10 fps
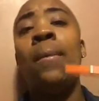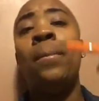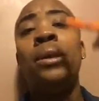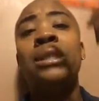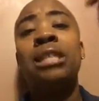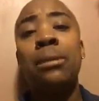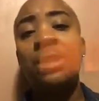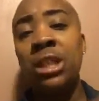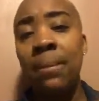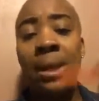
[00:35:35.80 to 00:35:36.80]

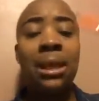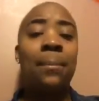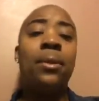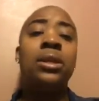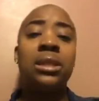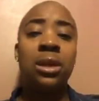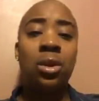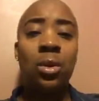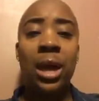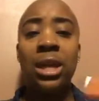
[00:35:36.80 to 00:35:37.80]
perception about that person.
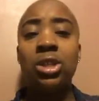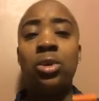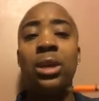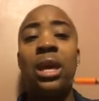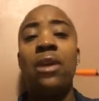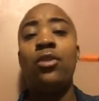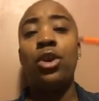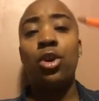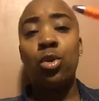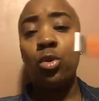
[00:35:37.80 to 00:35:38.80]
Okay, so yeah, if you're
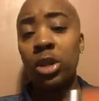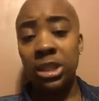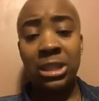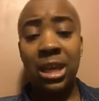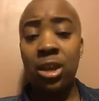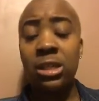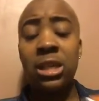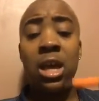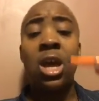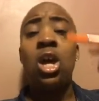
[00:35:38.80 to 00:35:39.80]
a cougar, just like y'all
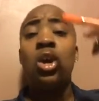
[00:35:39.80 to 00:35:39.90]
said,